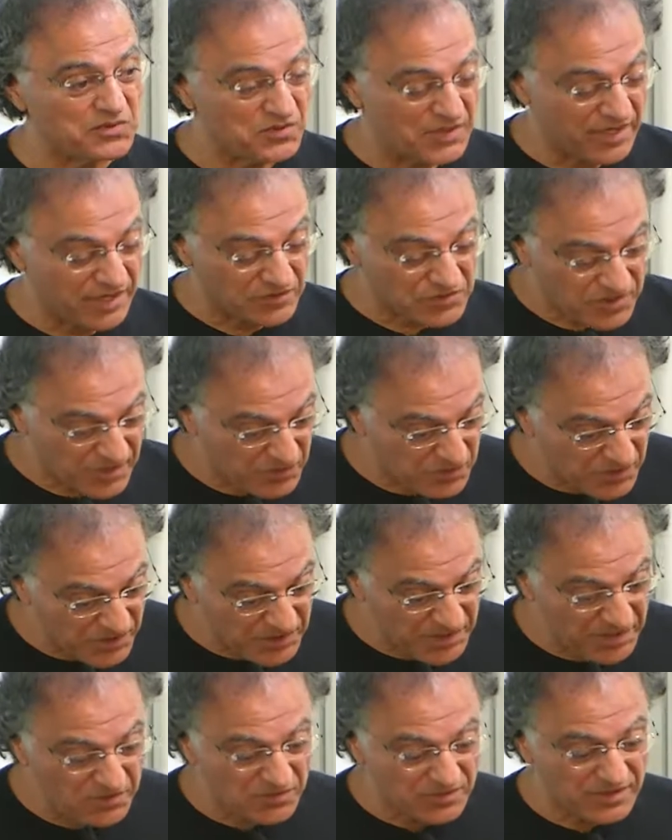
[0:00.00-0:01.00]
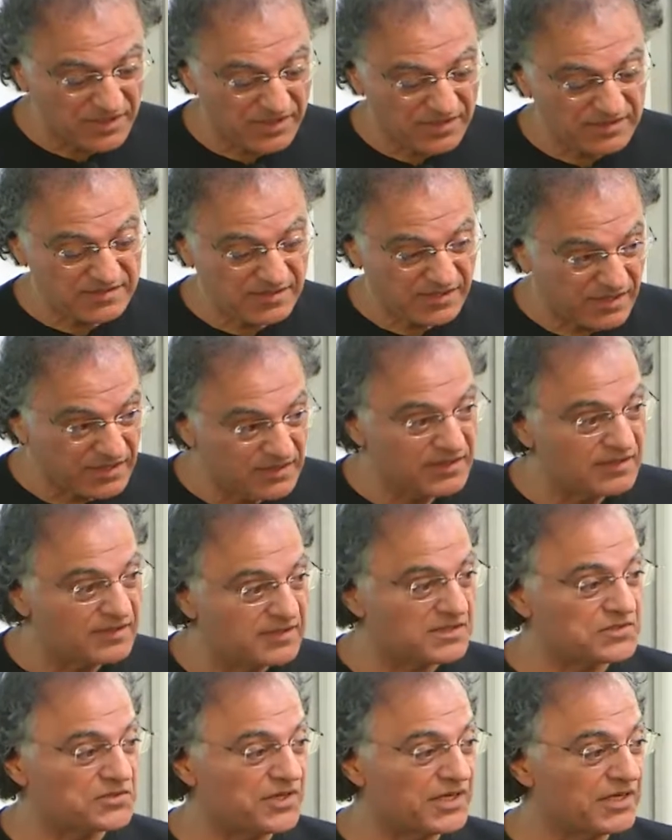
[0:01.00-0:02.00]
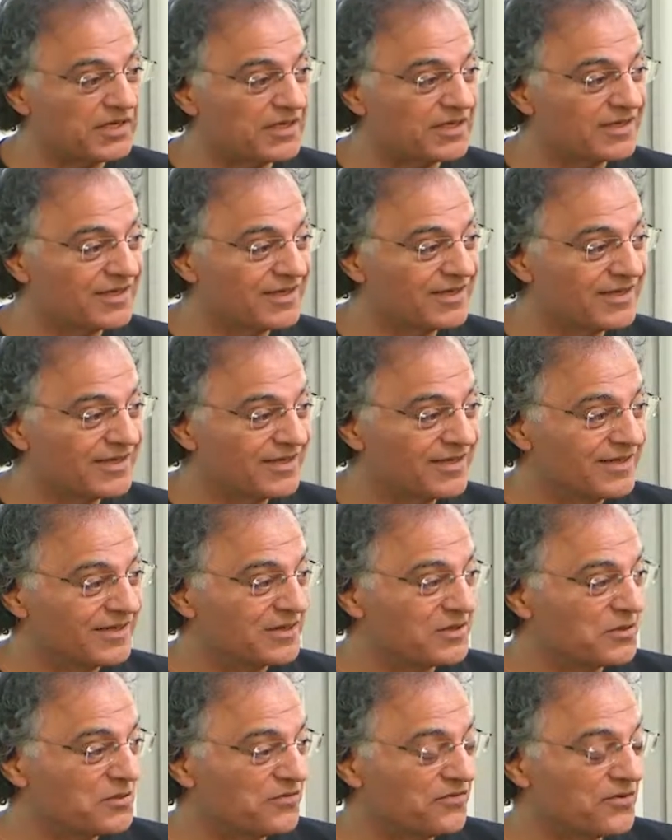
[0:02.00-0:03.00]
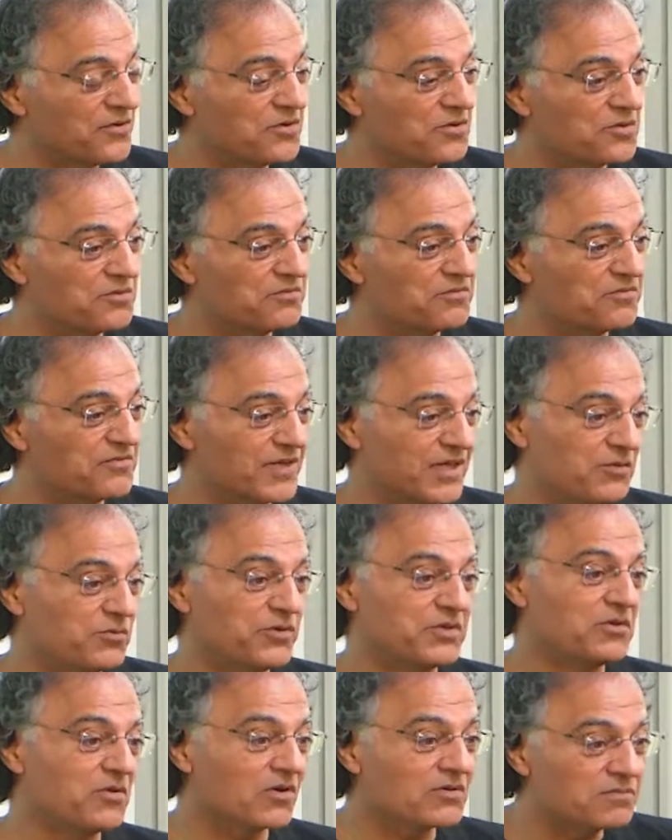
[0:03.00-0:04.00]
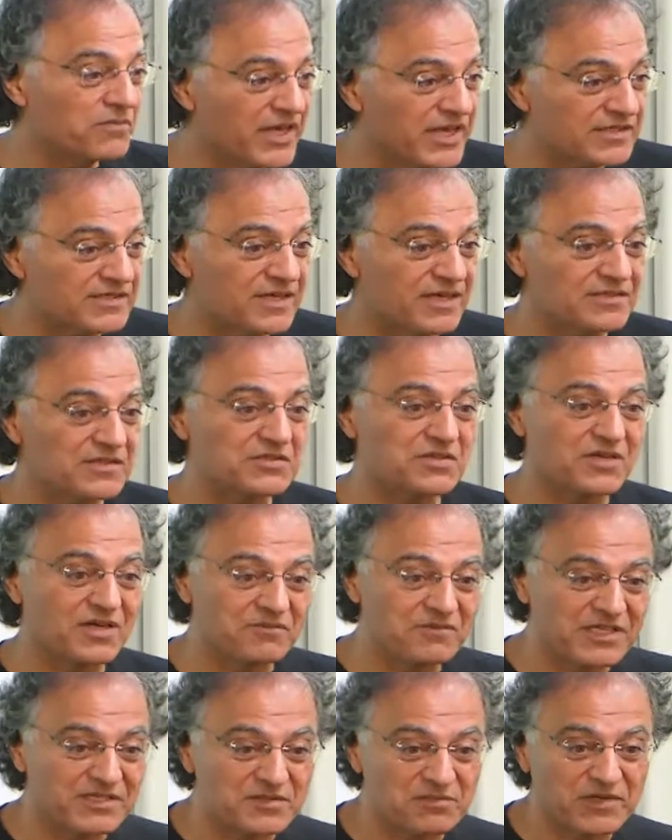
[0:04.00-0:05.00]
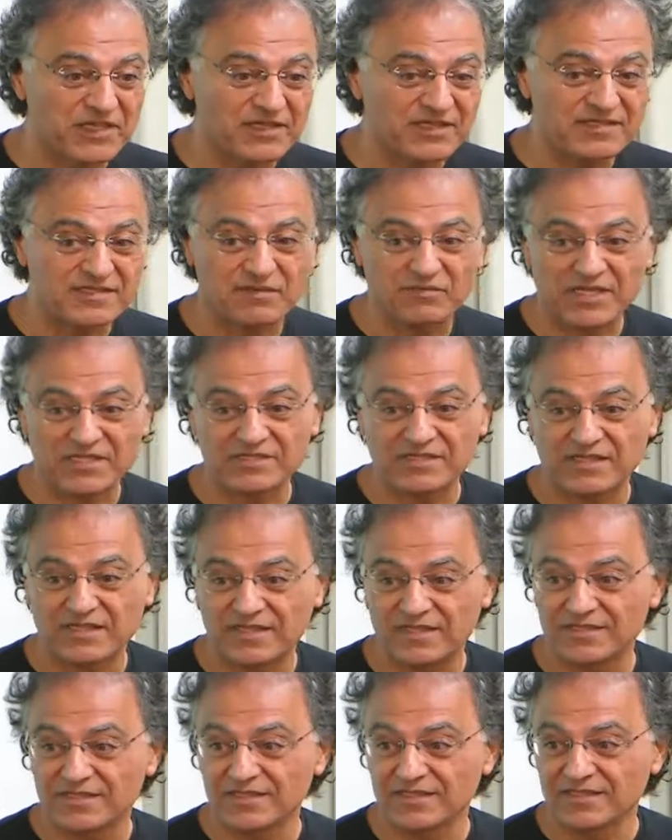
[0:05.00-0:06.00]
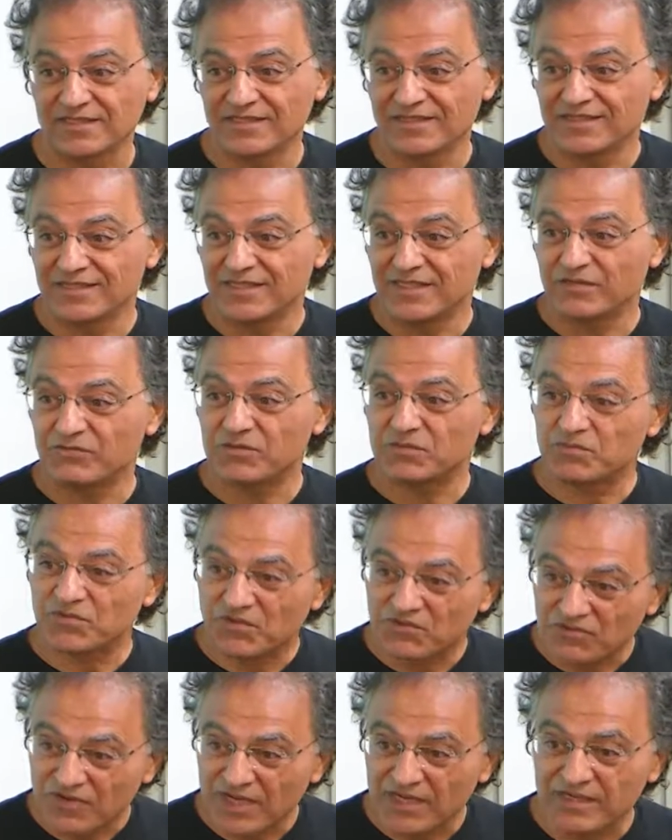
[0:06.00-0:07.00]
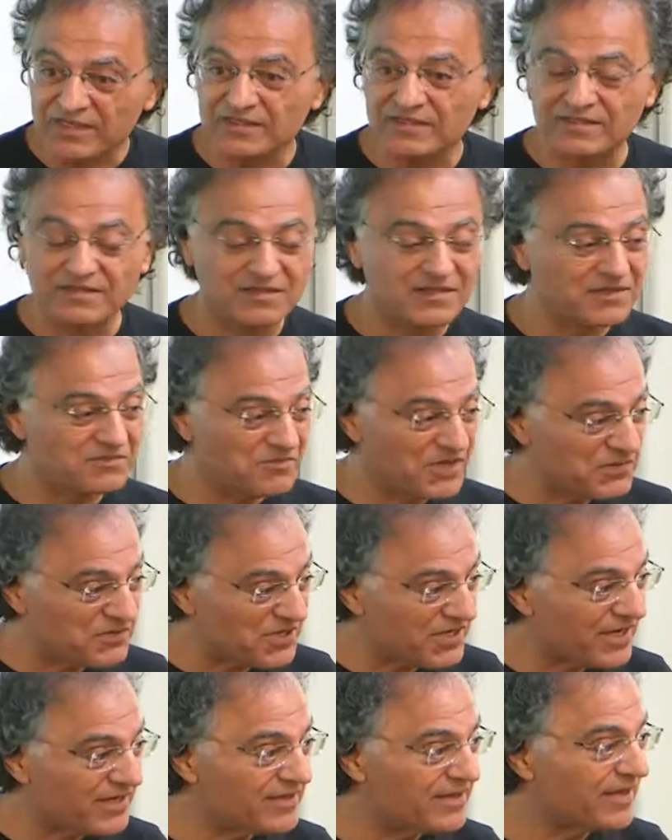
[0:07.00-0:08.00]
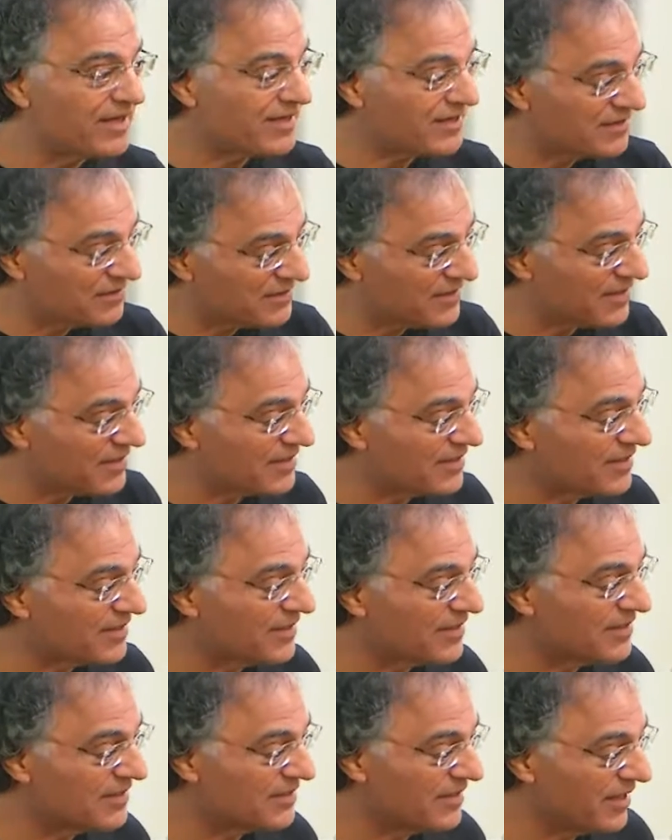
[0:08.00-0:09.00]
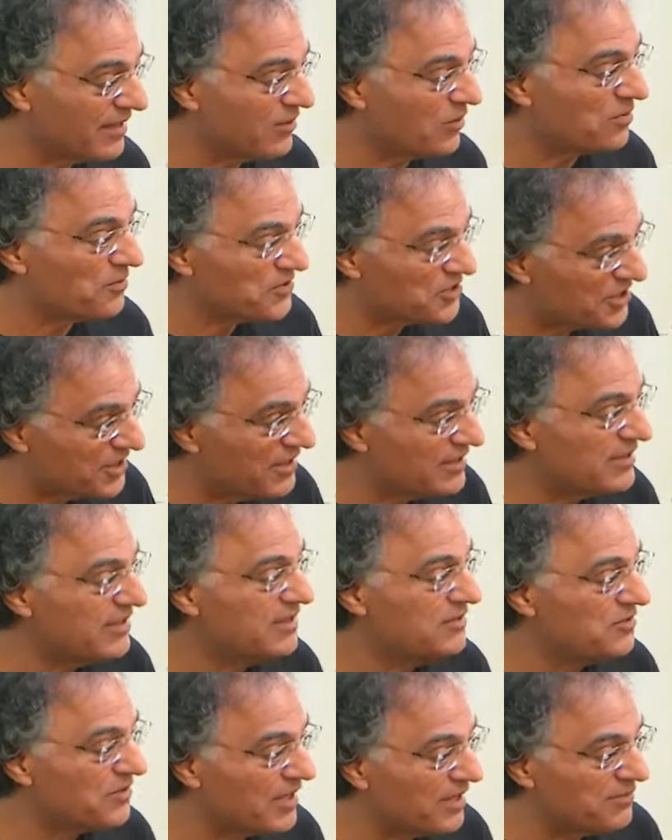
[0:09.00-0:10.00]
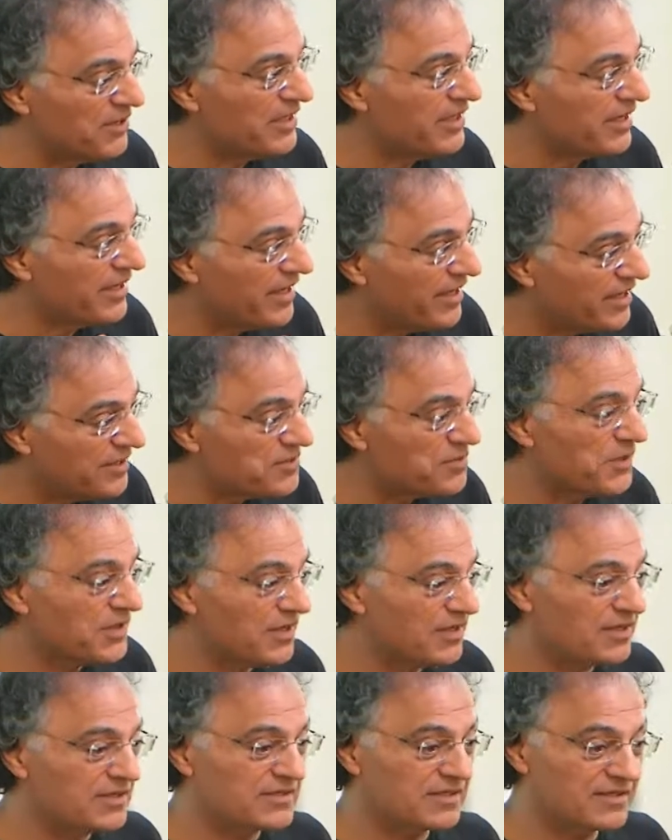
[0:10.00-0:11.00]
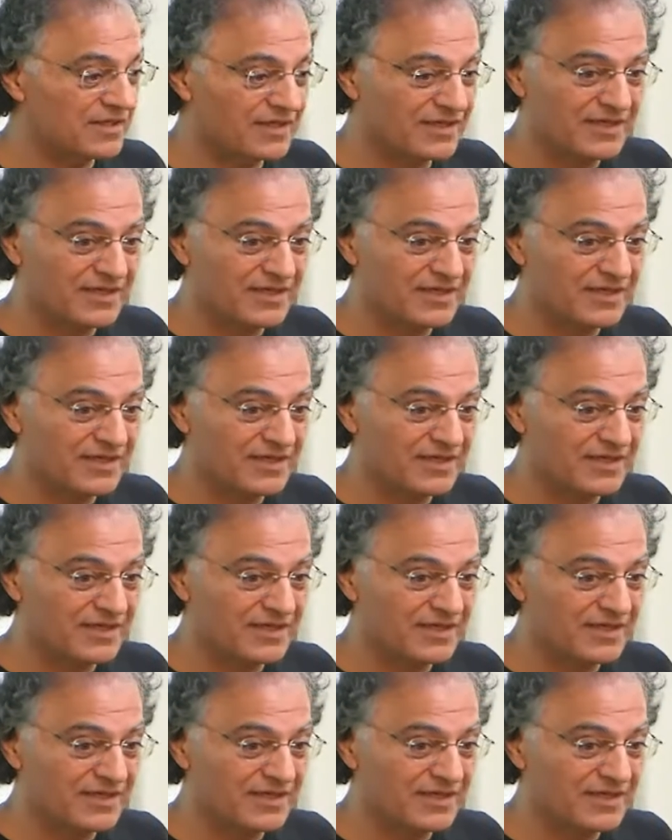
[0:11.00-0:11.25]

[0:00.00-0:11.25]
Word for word: who are actually working on these in industry, you know, for whom it would not make sense to come and spend the semester here, it would provide people like that uh, an opportunity to come and engage with us